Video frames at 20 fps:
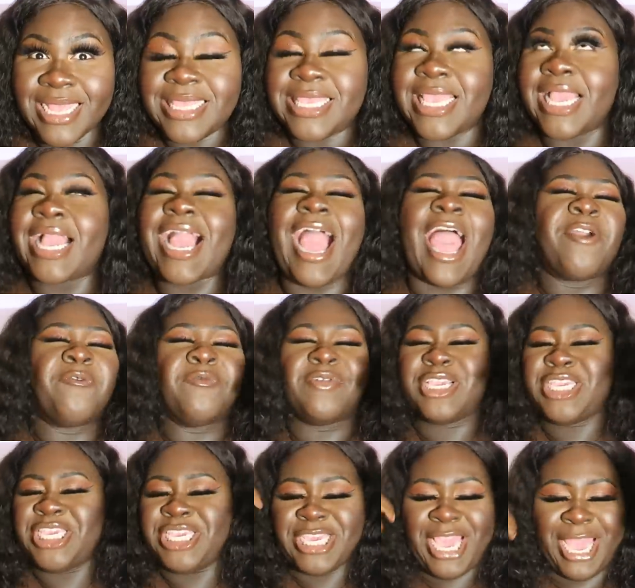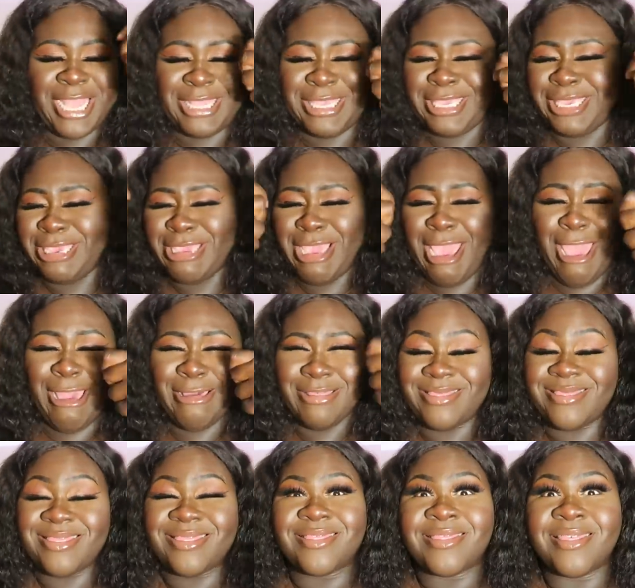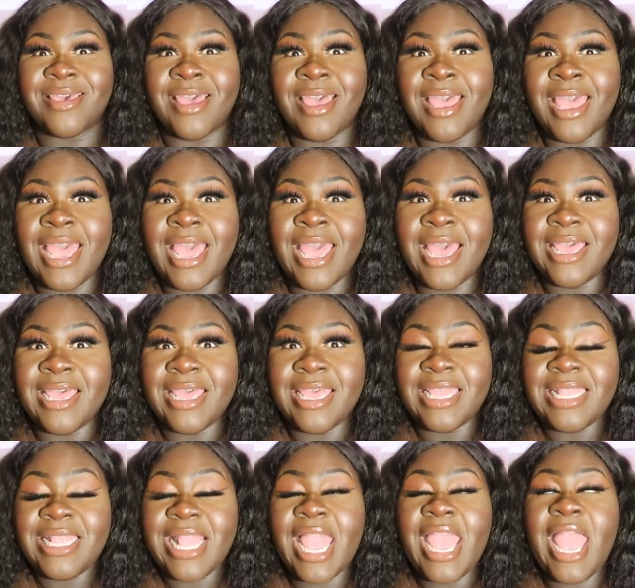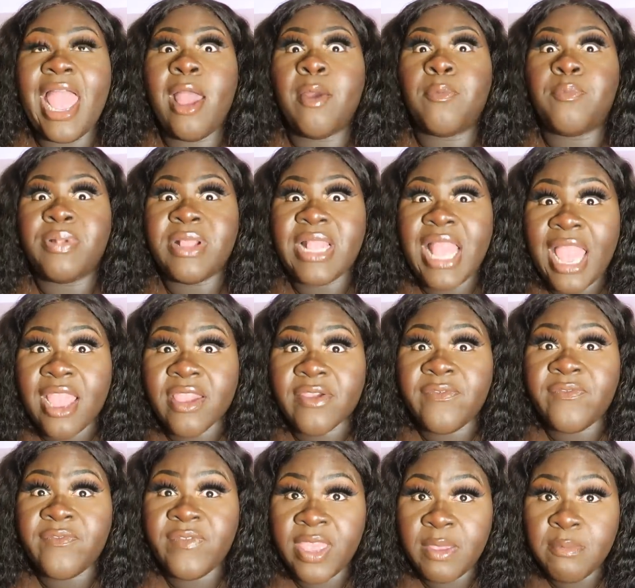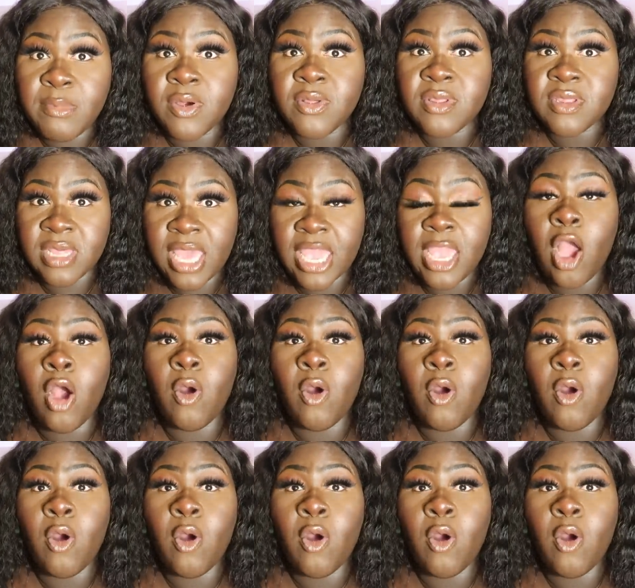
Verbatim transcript: The guy will shed tears. Let a black female say,